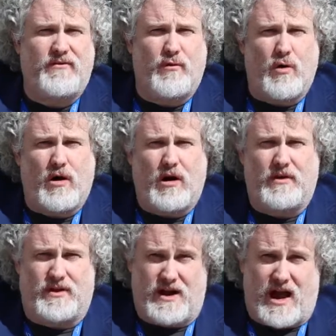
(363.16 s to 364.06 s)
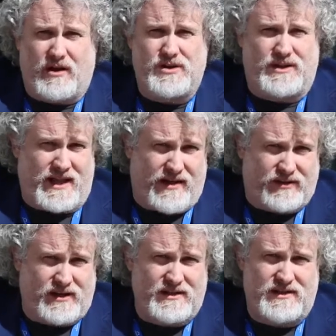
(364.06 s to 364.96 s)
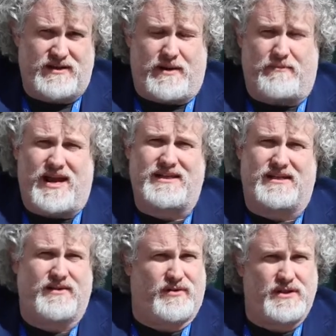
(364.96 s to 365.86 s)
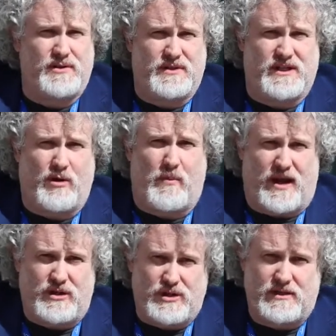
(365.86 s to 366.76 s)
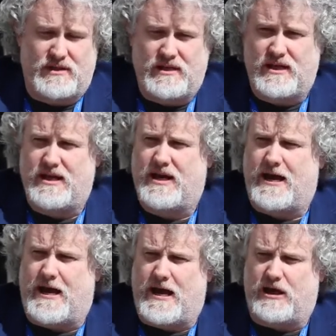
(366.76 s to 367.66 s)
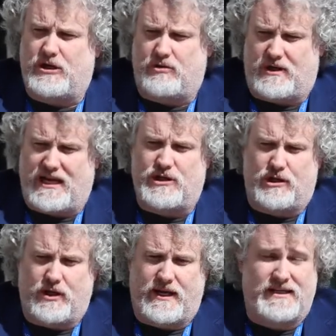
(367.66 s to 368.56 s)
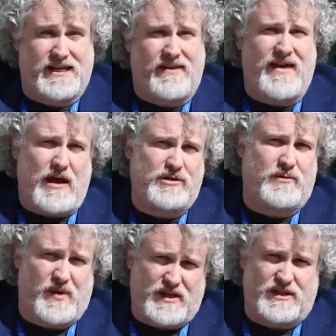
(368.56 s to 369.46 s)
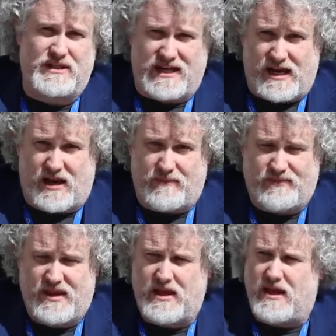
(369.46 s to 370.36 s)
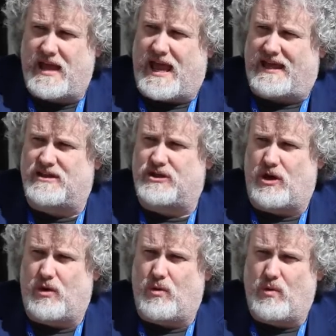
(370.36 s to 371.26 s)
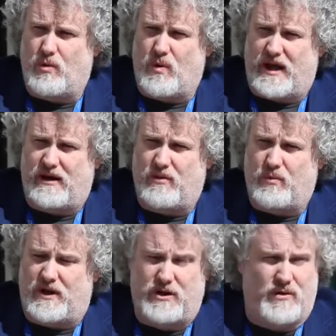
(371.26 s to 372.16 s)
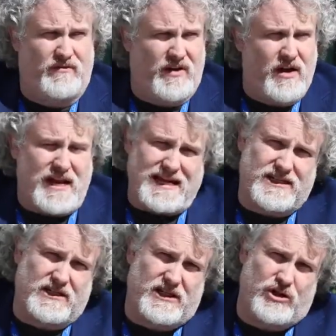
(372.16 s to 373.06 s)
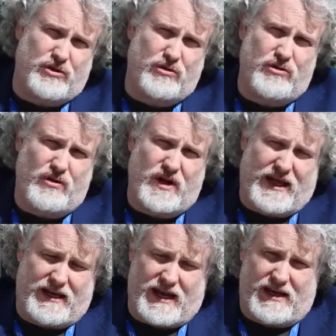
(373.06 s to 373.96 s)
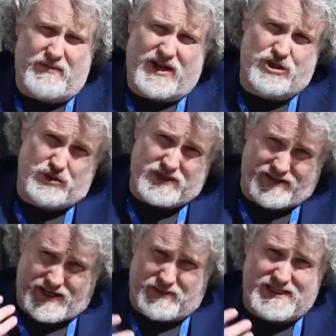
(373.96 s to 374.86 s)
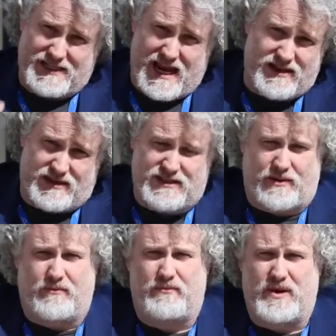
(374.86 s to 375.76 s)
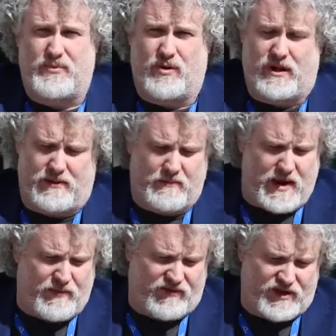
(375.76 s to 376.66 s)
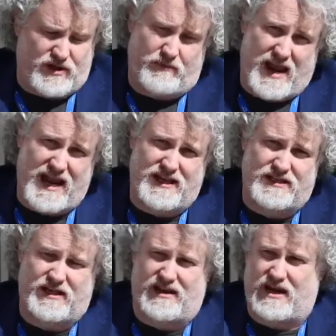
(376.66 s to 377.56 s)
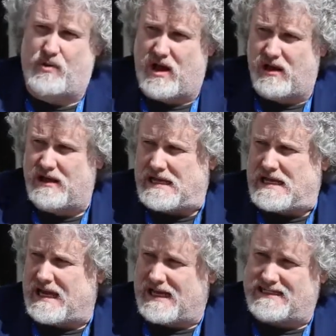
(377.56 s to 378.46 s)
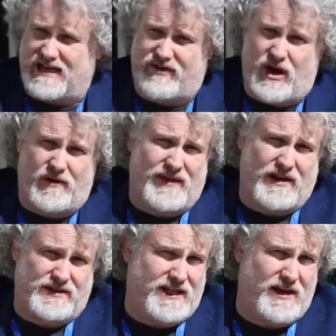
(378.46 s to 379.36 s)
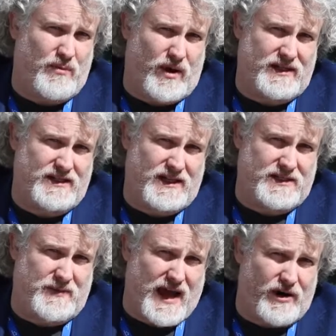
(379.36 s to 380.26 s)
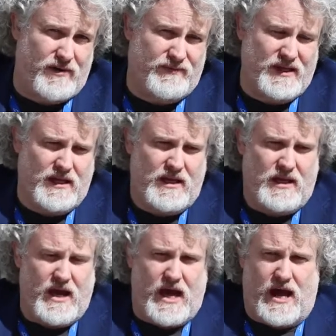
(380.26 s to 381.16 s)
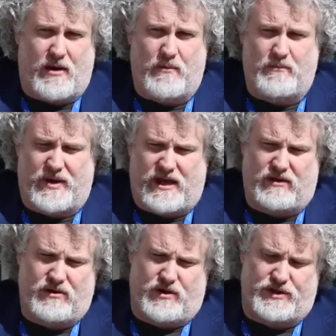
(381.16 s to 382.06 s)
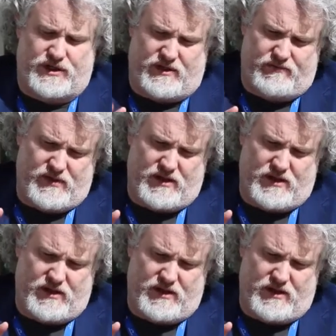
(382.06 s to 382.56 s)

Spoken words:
for the knowledge and the evidence that makes a difference to a single patient, you need to look at 10,000 patients' data. And so what you can very easily do in my shoes, and I think a mistake that some people in my profession make, is to think, well, unless I have 100,000 data points, it doesn't matter. But there's a